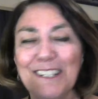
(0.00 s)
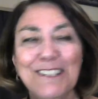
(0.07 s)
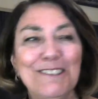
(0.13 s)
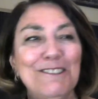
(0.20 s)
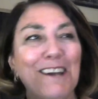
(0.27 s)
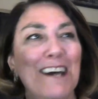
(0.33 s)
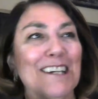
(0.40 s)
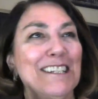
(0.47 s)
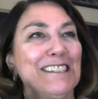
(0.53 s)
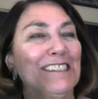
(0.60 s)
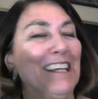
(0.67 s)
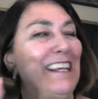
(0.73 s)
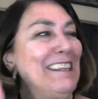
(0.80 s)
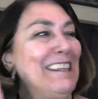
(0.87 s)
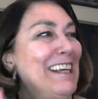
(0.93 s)

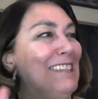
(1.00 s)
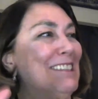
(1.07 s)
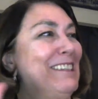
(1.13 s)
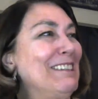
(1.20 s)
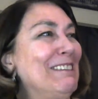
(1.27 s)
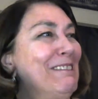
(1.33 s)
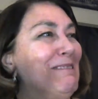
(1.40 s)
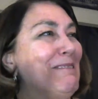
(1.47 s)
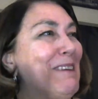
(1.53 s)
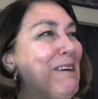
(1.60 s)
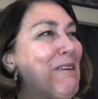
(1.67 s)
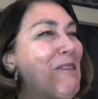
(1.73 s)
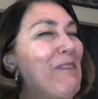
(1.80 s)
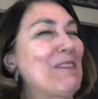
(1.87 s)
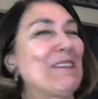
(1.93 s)
Nagasen, that's
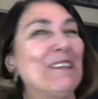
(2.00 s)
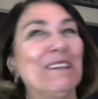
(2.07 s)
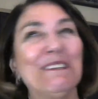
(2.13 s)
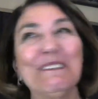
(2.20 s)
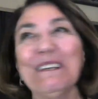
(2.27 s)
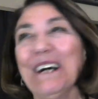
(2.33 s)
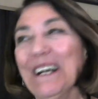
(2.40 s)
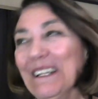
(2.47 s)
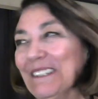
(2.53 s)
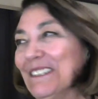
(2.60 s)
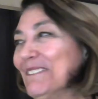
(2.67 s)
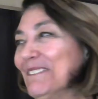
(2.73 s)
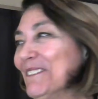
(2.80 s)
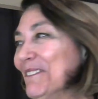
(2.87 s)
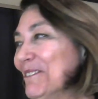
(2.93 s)
I
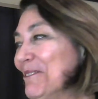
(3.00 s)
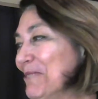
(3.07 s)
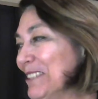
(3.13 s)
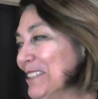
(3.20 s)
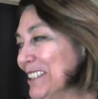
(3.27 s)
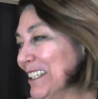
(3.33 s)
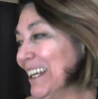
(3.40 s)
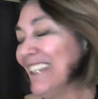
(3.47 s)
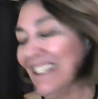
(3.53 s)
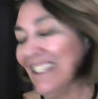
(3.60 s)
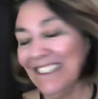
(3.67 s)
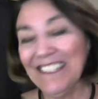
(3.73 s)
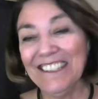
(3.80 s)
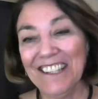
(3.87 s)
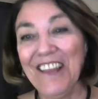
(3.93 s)
don't know what I
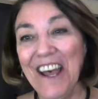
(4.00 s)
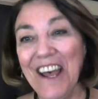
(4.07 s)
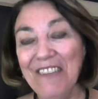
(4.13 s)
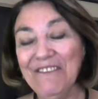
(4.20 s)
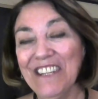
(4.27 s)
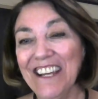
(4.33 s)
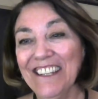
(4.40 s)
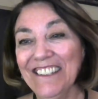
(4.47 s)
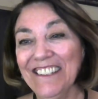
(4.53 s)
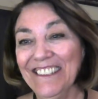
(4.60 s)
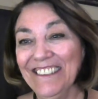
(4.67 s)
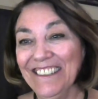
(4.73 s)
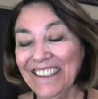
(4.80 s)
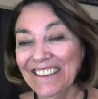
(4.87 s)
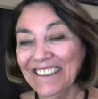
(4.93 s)
guess it's a live chat
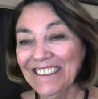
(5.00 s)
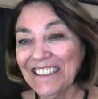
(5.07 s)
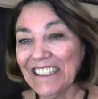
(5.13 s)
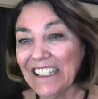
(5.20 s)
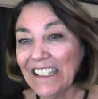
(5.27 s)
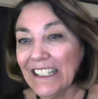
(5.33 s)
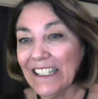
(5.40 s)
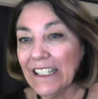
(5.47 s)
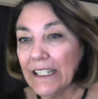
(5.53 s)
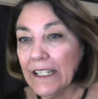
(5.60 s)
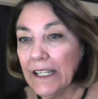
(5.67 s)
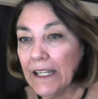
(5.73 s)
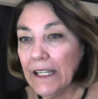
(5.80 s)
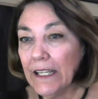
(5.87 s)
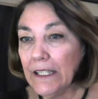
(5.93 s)
in English.
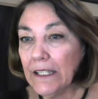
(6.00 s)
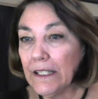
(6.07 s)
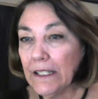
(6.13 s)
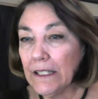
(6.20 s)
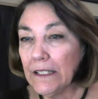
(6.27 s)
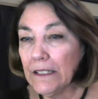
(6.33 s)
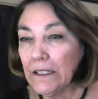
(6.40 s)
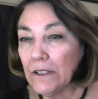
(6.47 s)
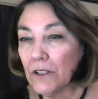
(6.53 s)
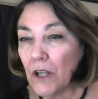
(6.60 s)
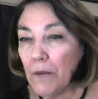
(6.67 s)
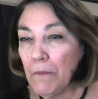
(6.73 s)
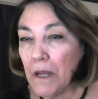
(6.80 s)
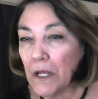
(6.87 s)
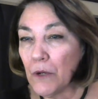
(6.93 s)
And you
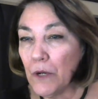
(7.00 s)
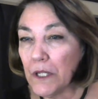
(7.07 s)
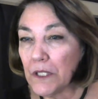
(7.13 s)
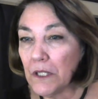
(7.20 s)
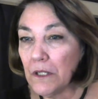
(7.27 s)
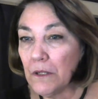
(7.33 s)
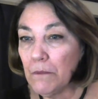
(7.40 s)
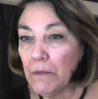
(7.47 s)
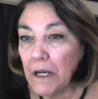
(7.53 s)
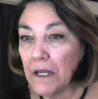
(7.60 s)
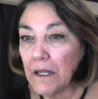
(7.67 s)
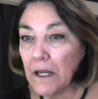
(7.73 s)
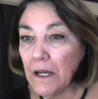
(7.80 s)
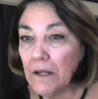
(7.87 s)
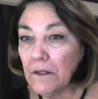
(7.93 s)
saw my question
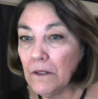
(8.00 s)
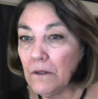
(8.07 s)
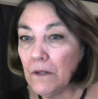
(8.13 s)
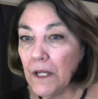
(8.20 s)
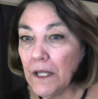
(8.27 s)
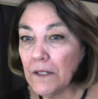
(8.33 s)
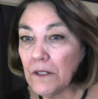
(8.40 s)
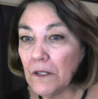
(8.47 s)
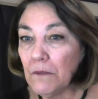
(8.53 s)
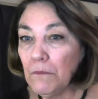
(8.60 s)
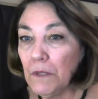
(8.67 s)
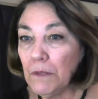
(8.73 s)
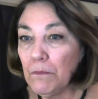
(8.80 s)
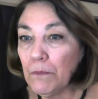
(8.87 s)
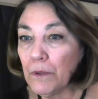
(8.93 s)
about how you answered
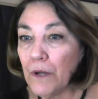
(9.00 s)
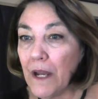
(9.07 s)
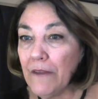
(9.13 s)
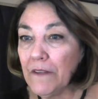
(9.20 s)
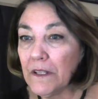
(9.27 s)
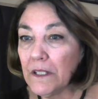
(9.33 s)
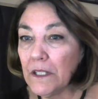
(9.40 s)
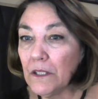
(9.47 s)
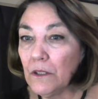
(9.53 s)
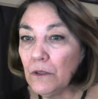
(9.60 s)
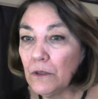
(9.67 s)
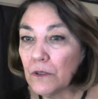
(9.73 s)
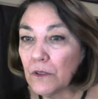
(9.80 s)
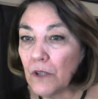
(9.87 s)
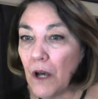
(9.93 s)
me privately.
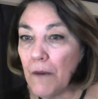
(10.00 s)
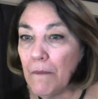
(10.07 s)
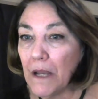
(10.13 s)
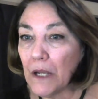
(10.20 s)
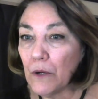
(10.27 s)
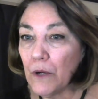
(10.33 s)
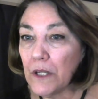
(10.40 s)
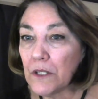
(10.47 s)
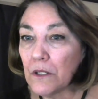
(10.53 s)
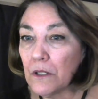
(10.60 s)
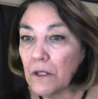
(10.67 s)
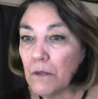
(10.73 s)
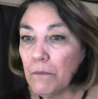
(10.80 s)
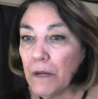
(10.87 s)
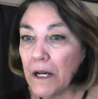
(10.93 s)
You saw my
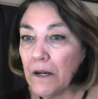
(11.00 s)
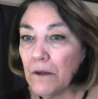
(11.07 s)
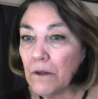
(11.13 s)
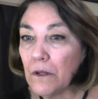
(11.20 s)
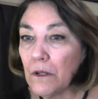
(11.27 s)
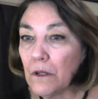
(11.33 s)
question about,